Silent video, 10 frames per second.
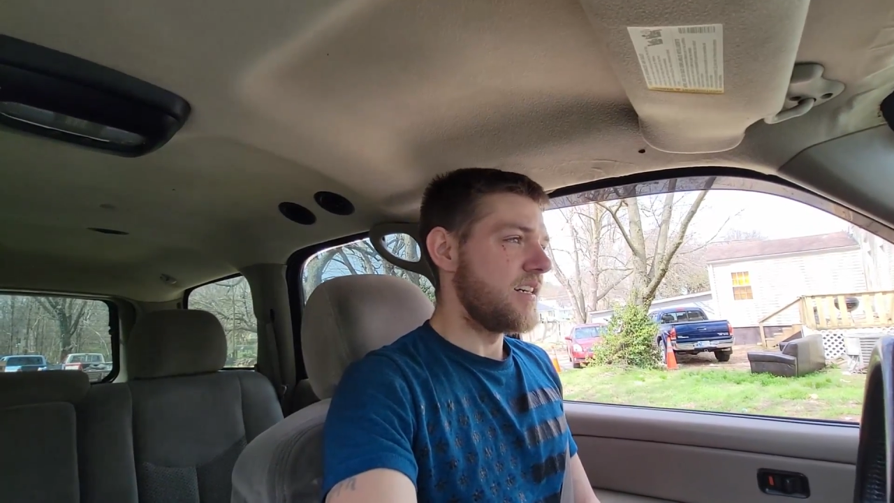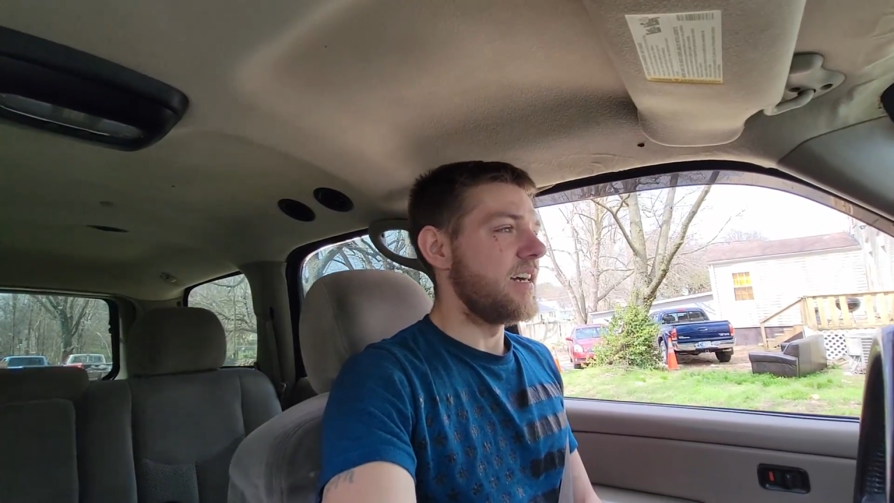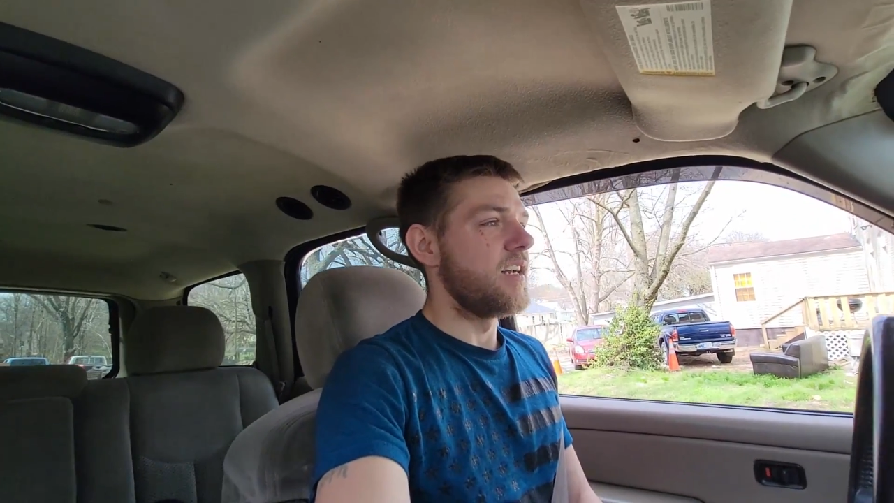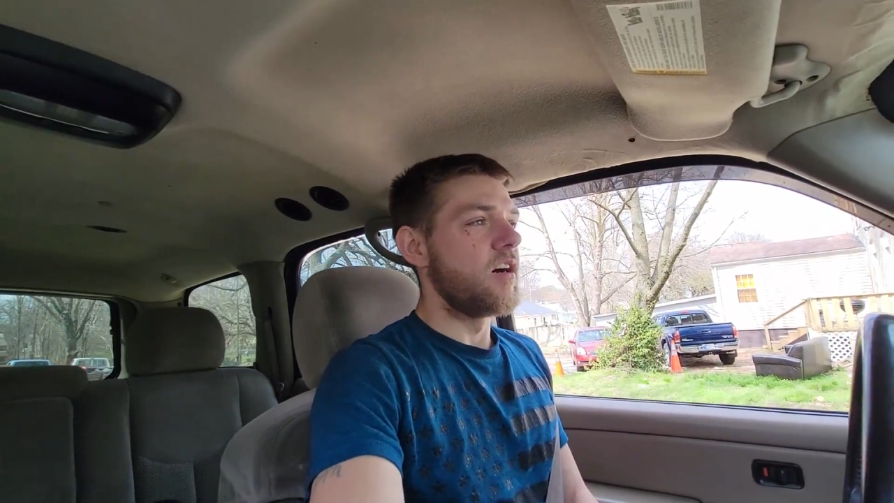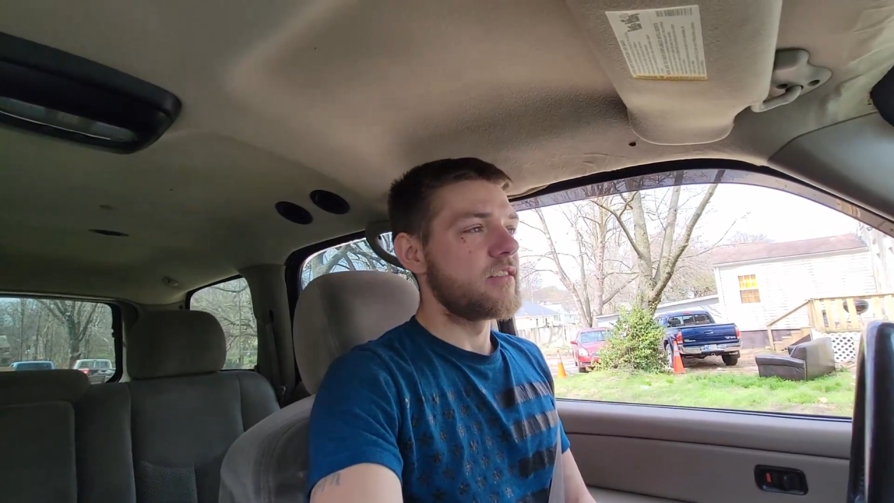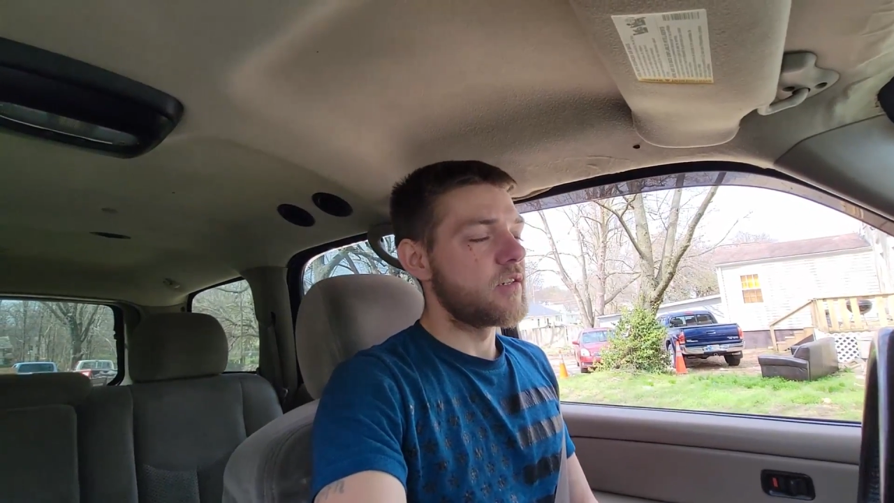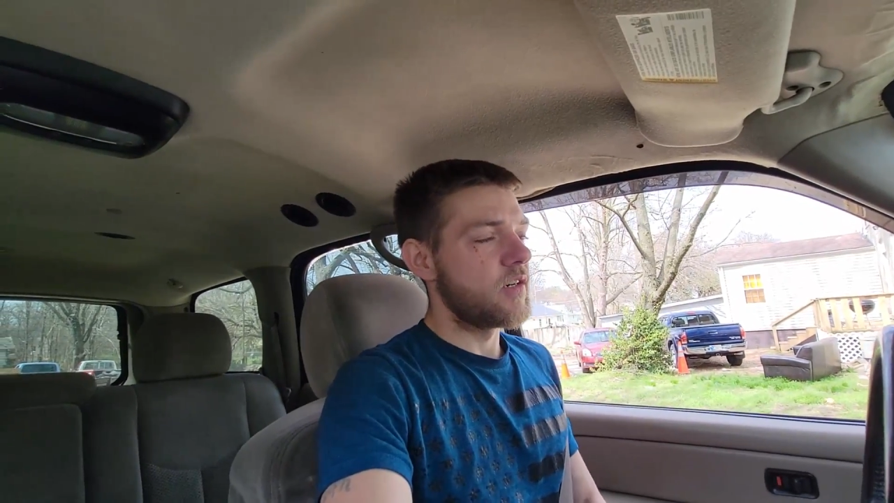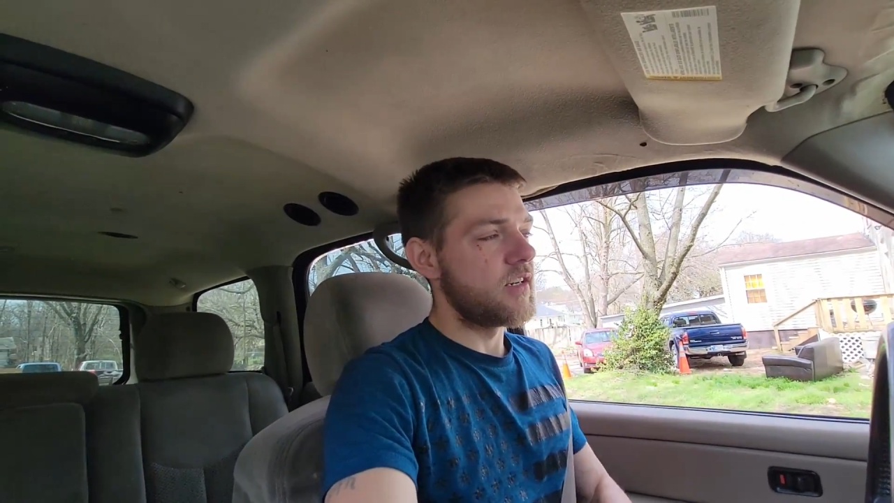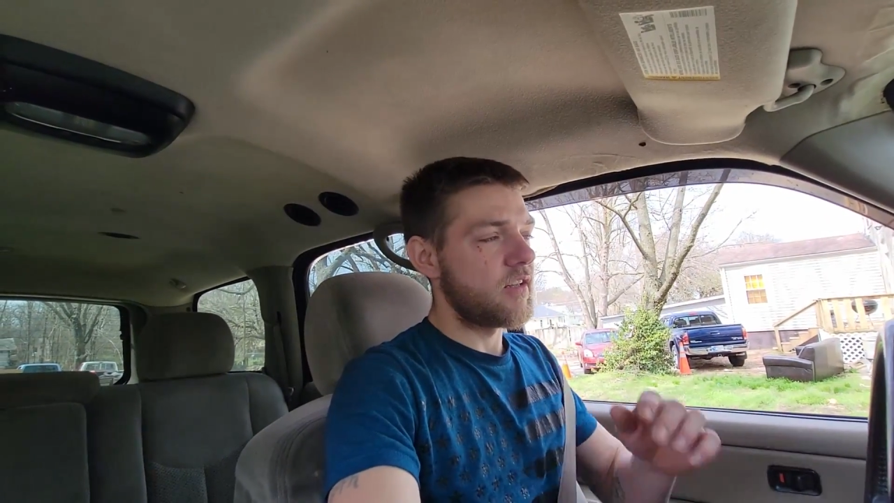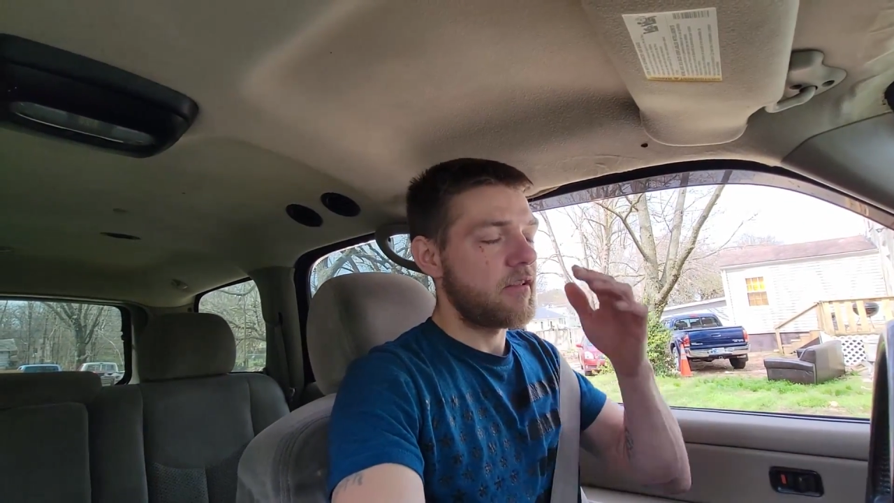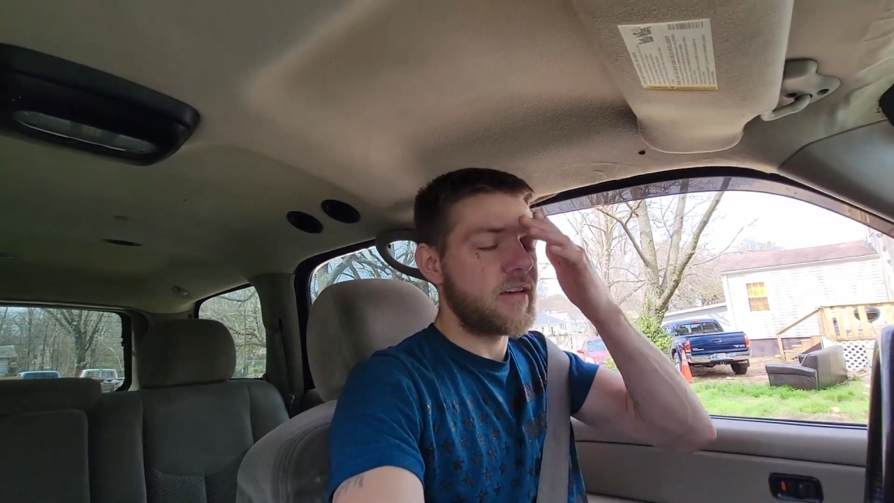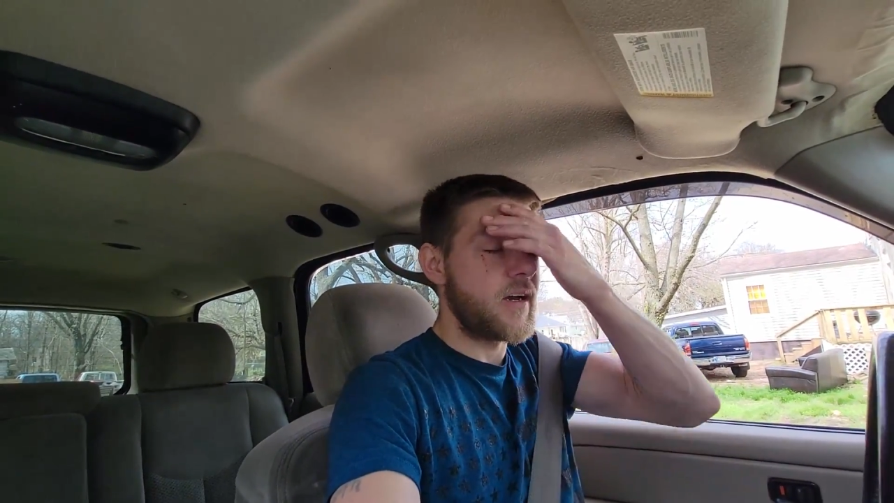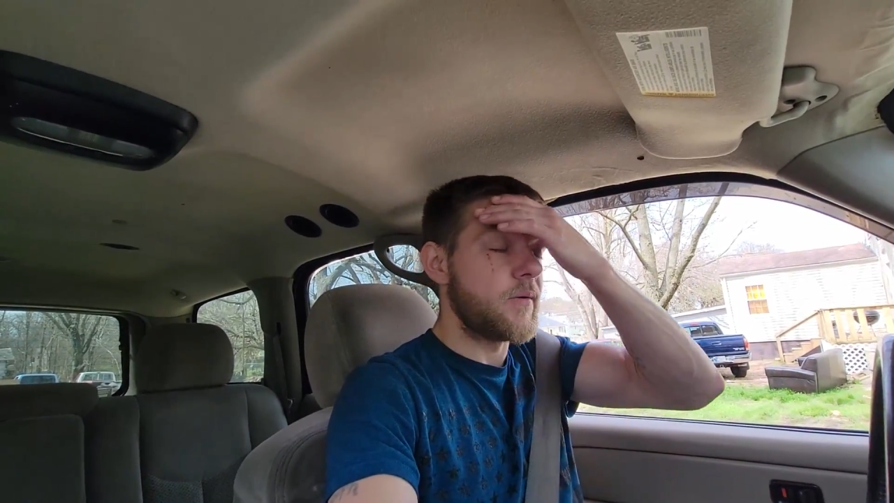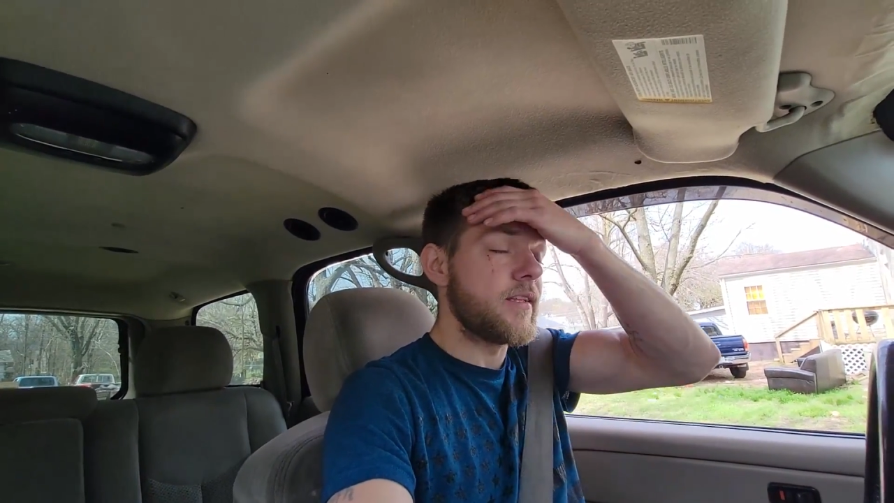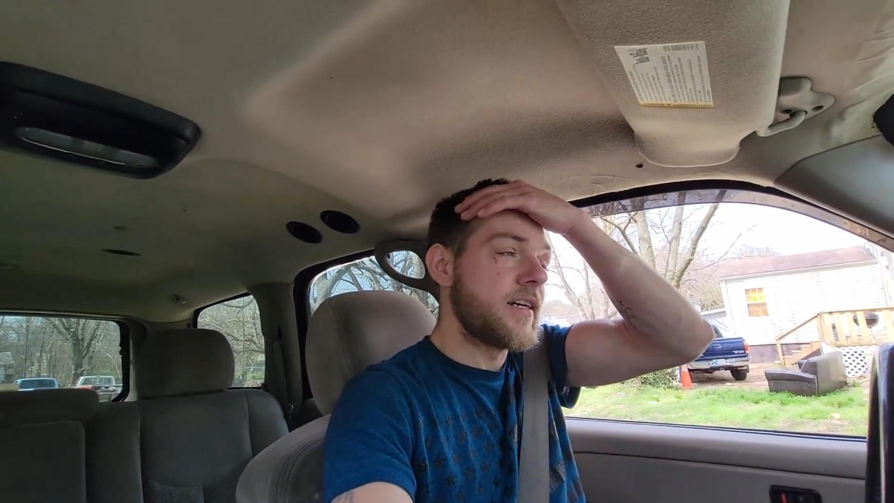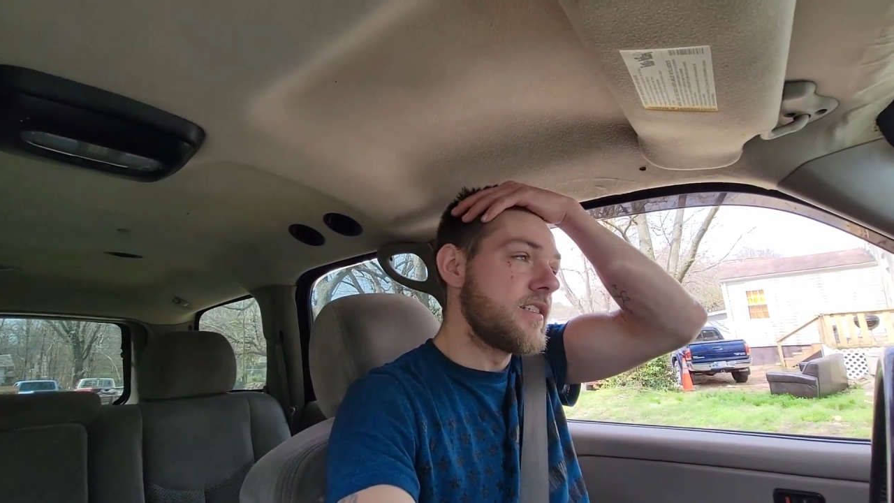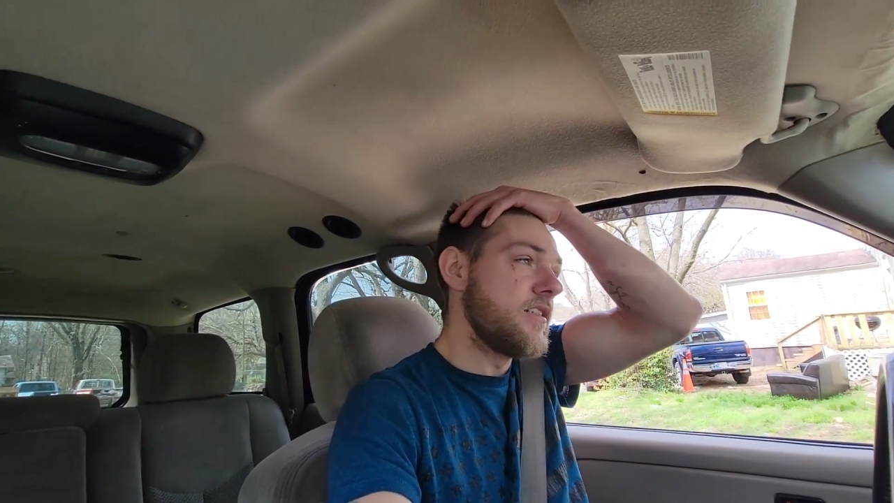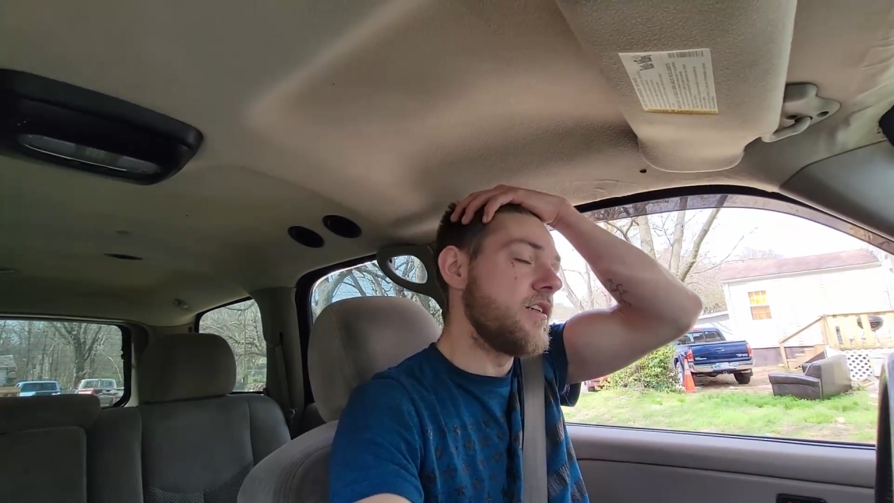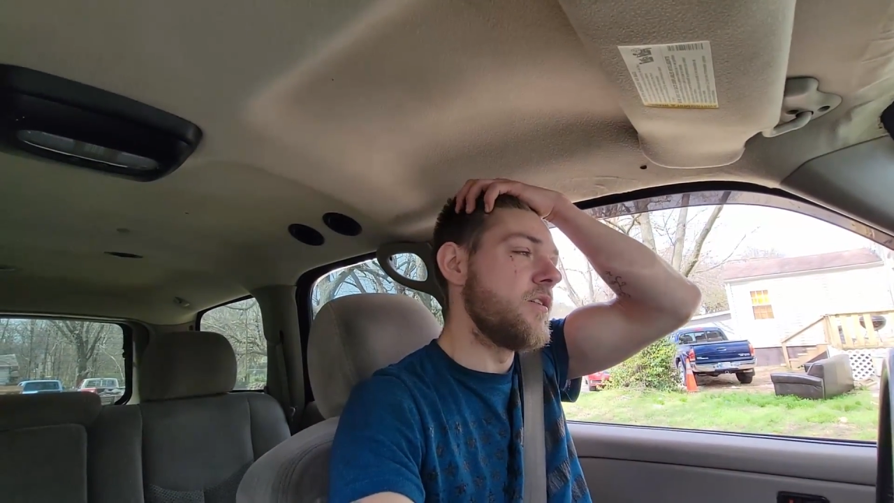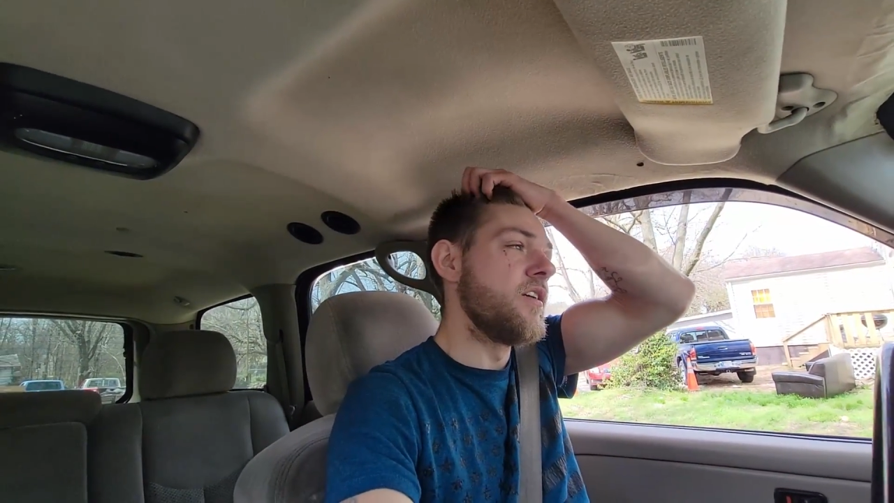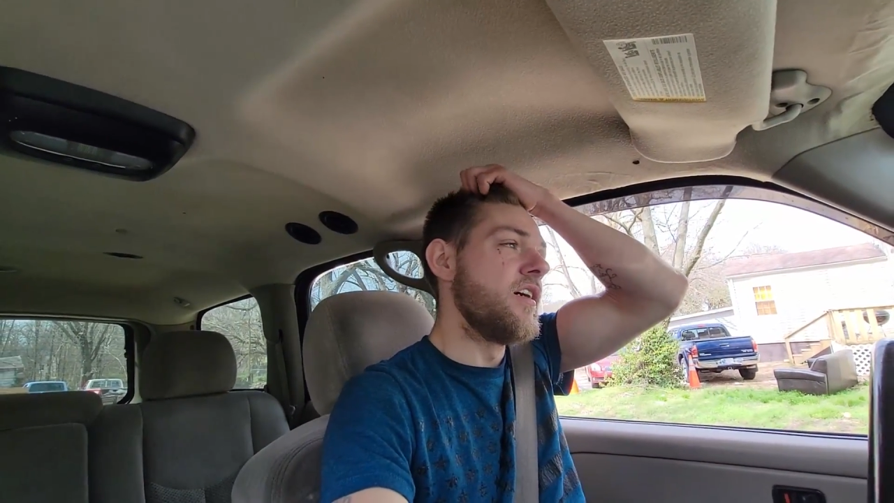And also another thing I would like to do